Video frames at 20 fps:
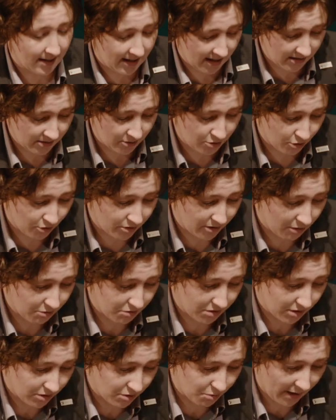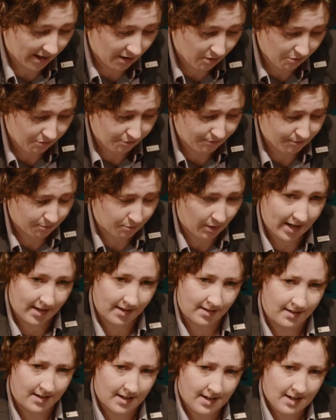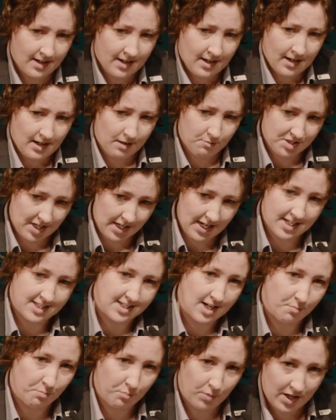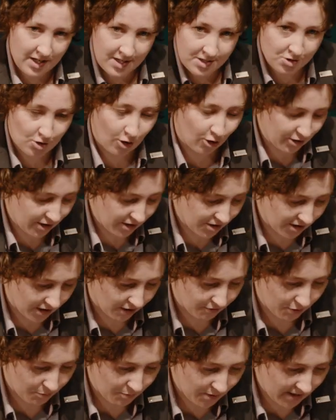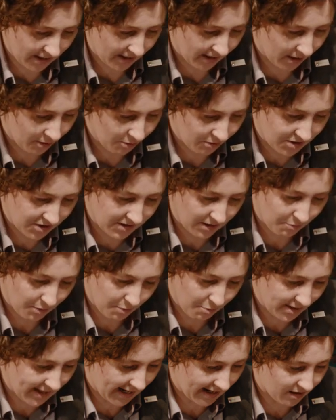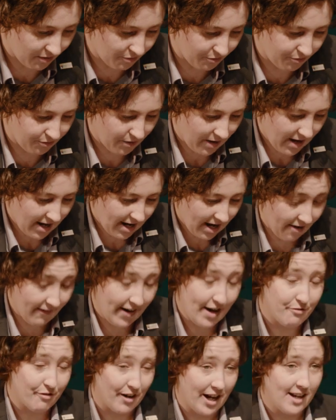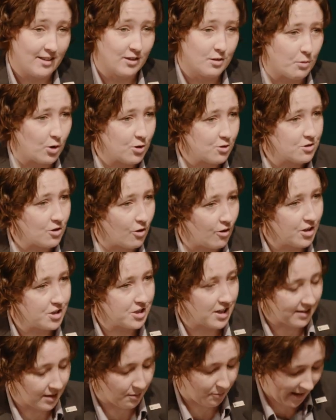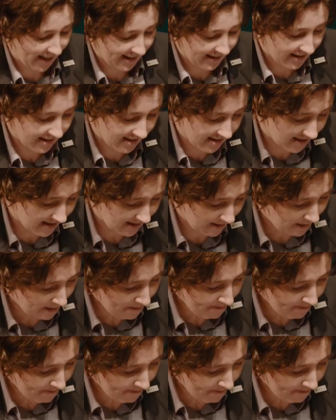in 2012 when it was an SNP Scottish government announced that we would have a referendum on Scottish independence.